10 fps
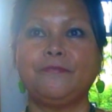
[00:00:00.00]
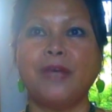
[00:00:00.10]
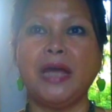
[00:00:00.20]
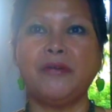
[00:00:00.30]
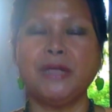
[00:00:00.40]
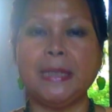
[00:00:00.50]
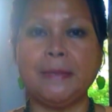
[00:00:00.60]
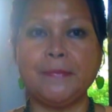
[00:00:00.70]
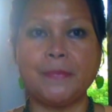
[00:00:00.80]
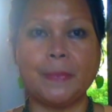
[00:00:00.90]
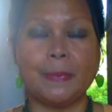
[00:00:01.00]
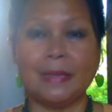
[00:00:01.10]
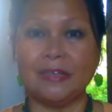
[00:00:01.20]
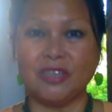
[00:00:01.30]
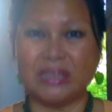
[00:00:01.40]
very
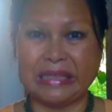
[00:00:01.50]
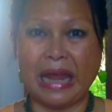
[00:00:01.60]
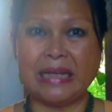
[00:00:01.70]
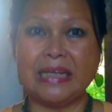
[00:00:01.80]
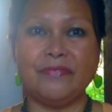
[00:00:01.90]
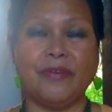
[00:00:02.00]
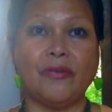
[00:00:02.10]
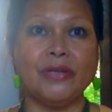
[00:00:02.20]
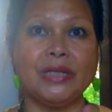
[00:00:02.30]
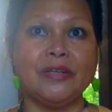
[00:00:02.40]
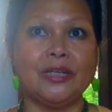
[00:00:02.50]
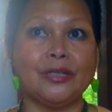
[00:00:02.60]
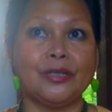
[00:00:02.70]
steady, very